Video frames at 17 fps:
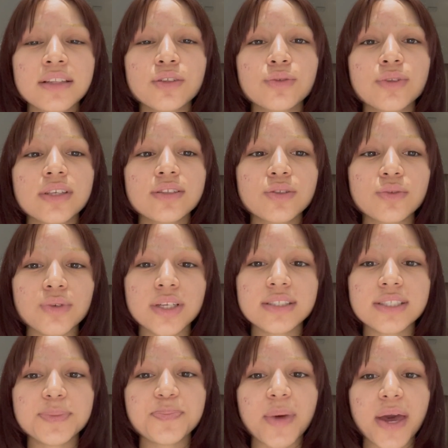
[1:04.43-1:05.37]
to the
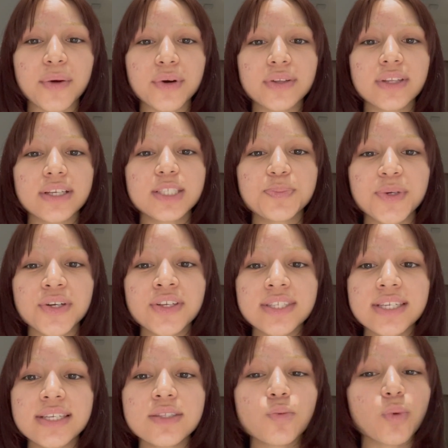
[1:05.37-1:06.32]
student's background
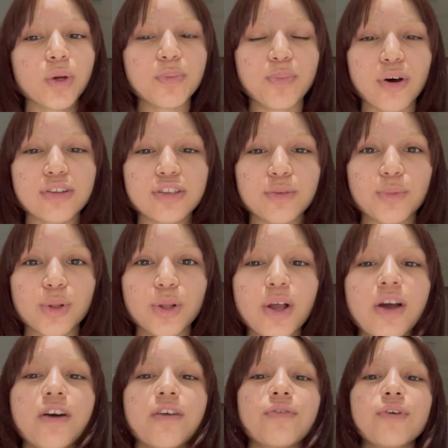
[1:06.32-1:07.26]
experiences when possible.
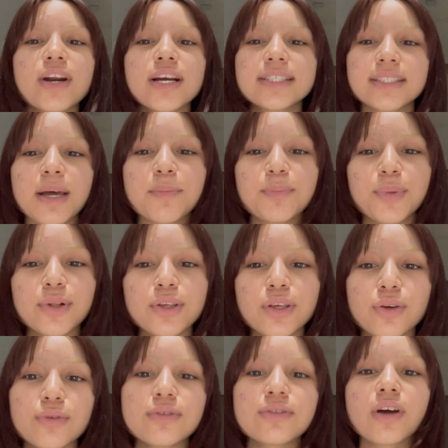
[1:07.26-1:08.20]
For example,
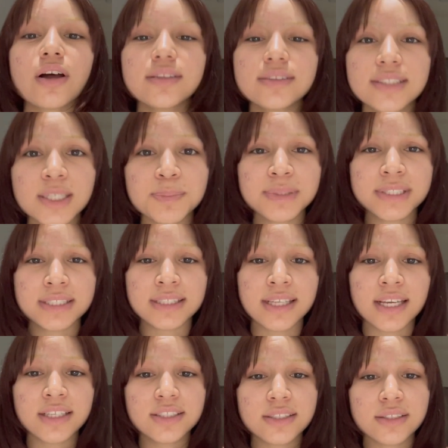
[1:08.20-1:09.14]
use concepts
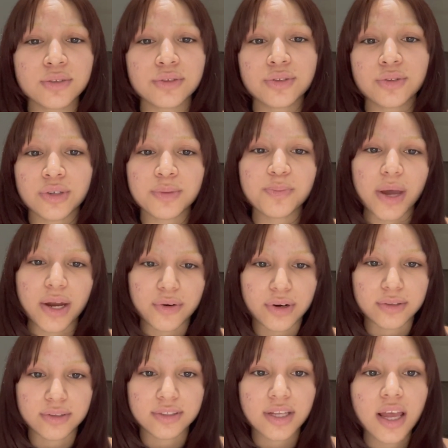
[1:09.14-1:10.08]
linked to student
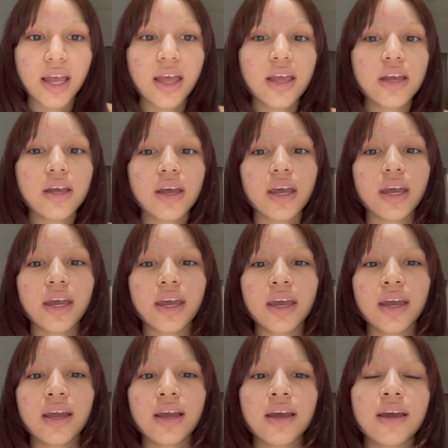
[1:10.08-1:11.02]
backgrounds.
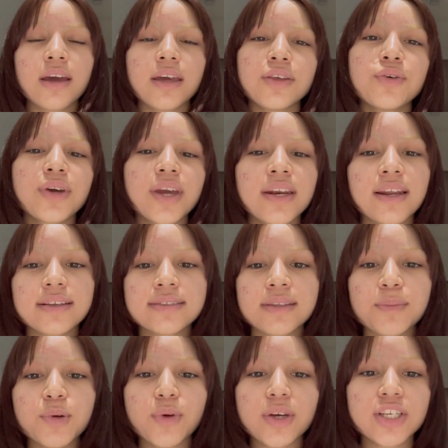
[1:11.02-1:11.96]
You can ask
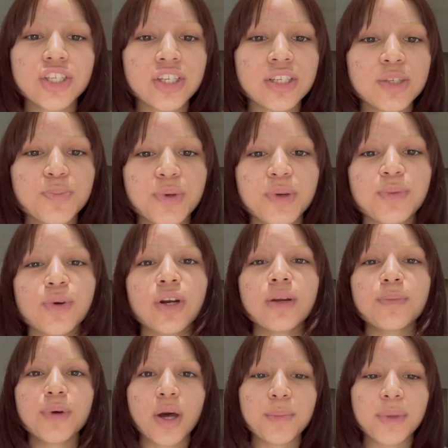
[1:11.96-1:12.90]
them questions preview
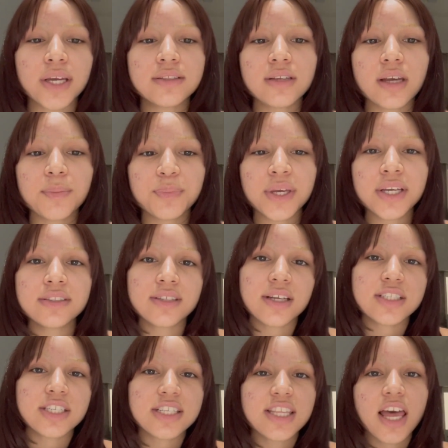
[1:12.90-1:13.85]
on upcoming topics
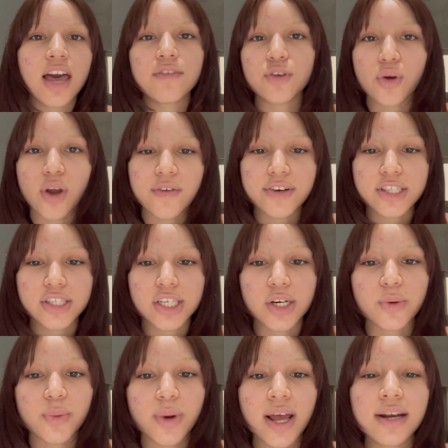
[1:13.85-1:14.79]
such as have you ever
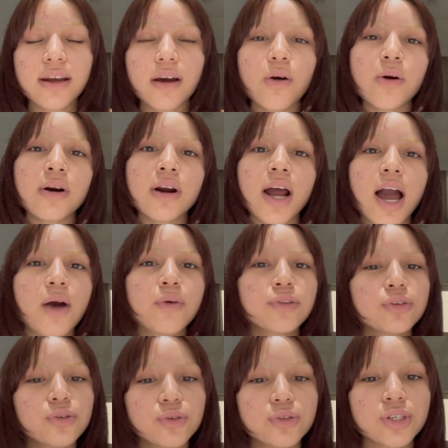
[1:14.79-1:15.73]
seen a rat, or how
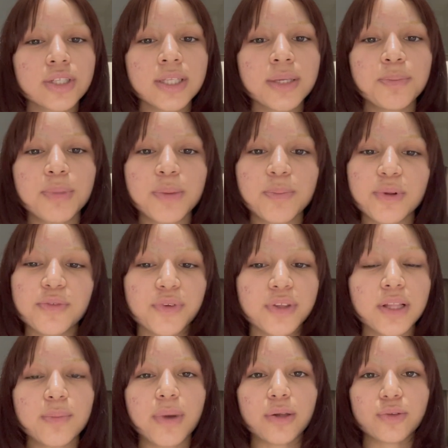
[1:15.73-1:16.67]
do usually people
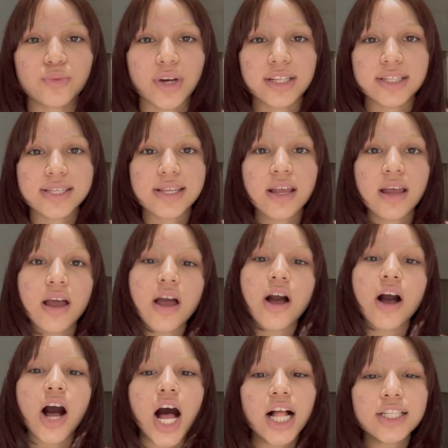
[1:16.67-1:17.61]
feel about rats.
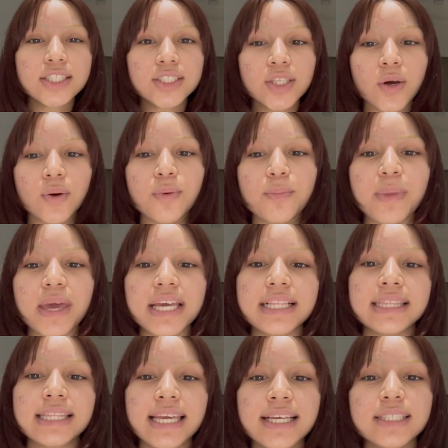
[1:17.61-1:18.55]
Also,
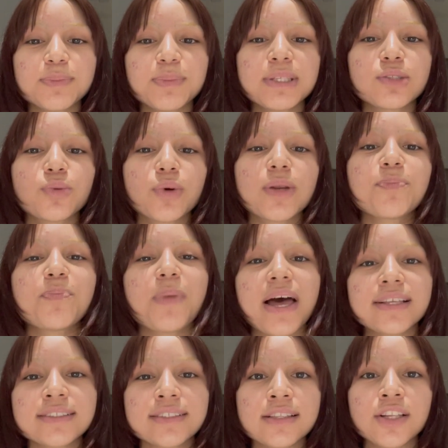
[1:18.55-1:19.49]
make links between
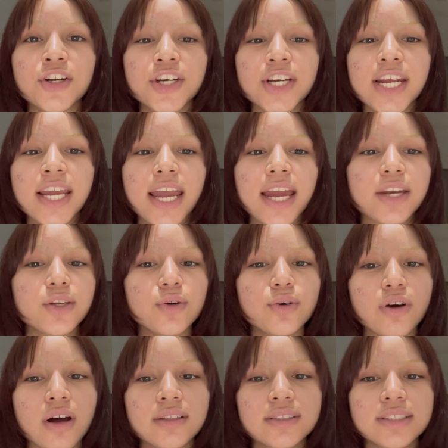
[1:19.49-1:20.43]
past learning and
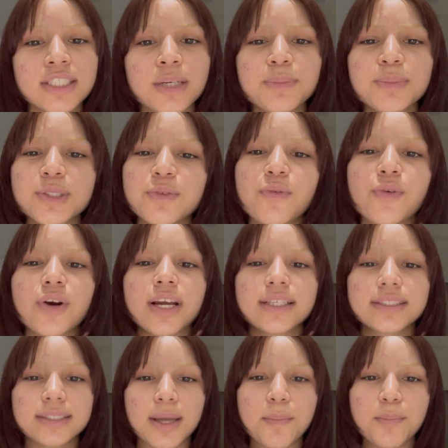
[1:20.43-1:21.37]
new concepts. For
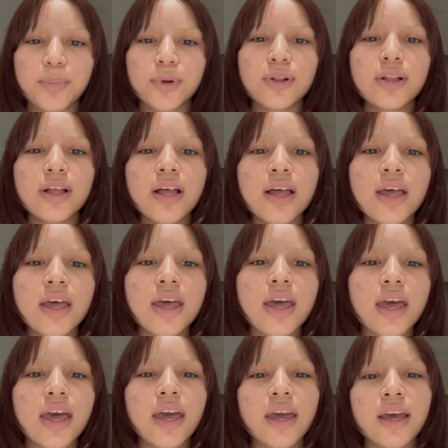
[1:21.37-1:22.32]
example,
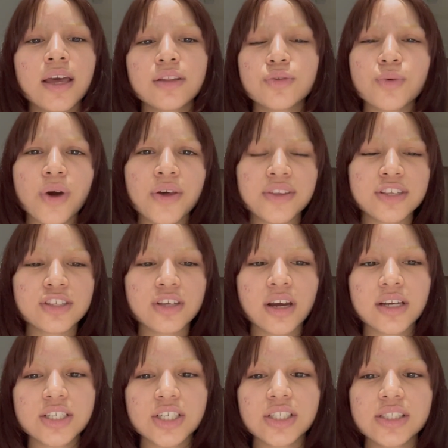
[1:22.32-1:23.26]
through a
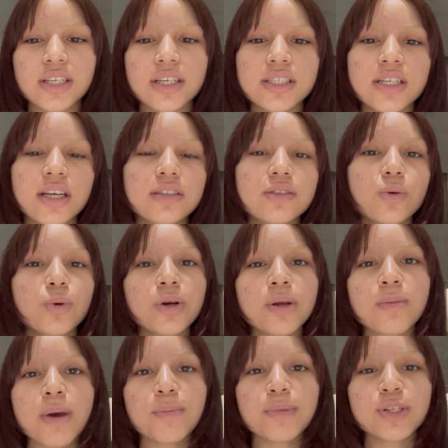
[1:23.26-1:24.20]
discussion such as who
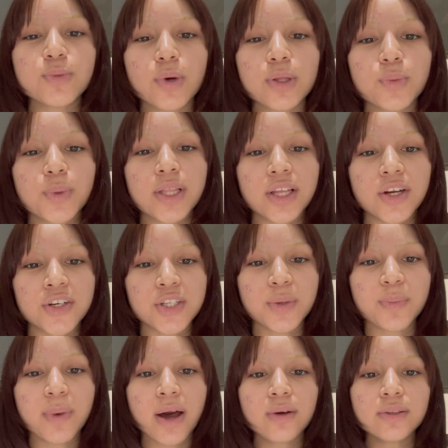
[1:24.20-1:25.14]
remembers what we learned
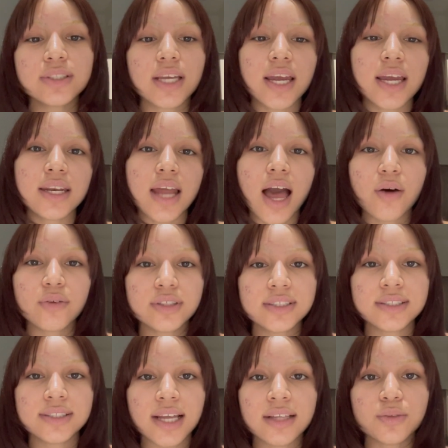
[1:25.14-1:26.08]
about and how
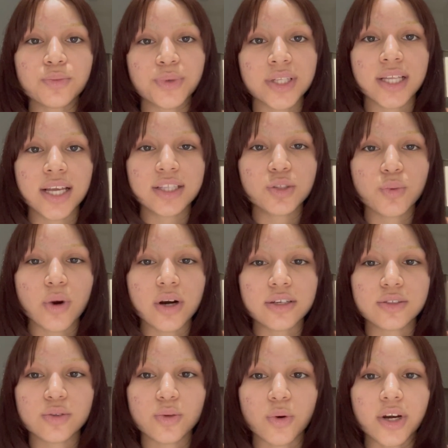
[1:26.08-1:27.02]
does that relate to
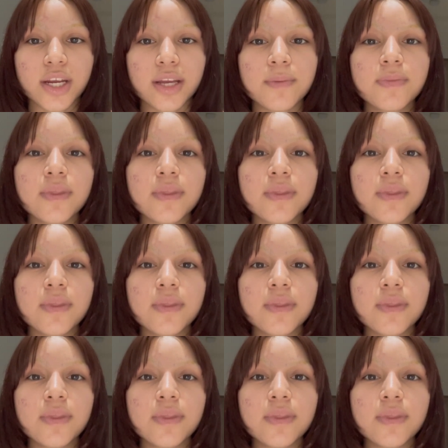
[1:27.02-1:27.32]
our story.